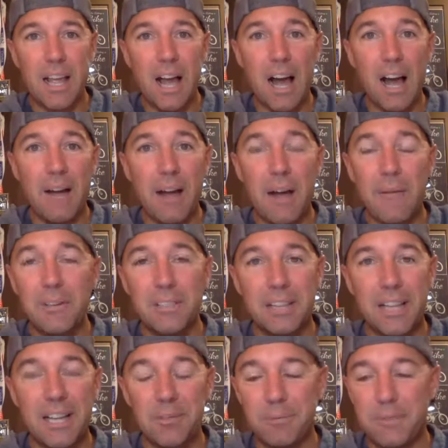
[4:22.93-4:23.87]
I was a
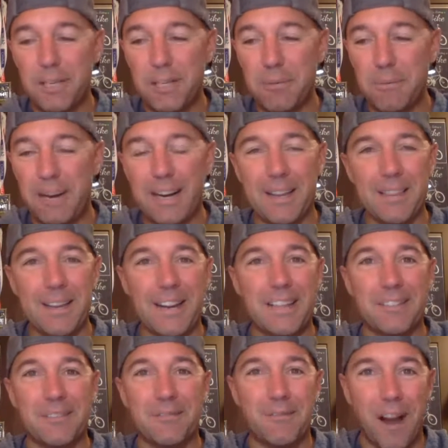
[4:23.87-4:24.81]
classroom teacher back in the
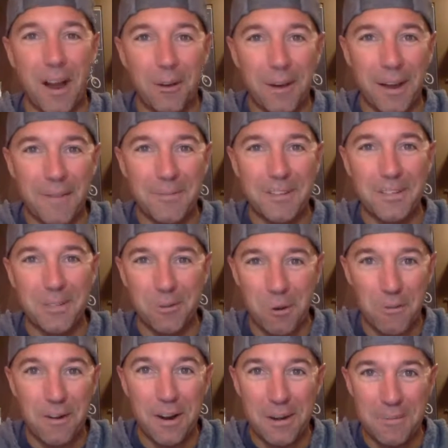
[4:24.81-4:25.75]
days of file cabinets and
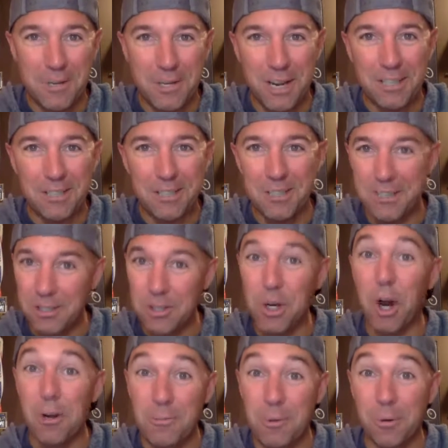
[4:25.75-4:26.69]
overhead projectors and
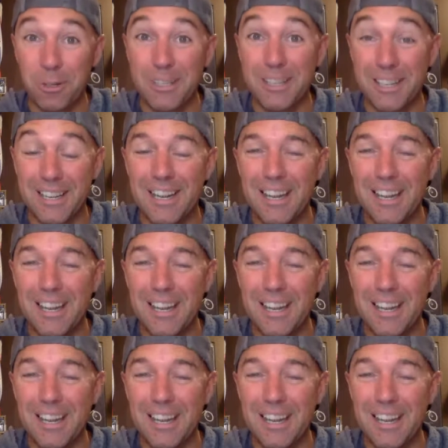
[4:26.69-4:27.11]
chalkboards.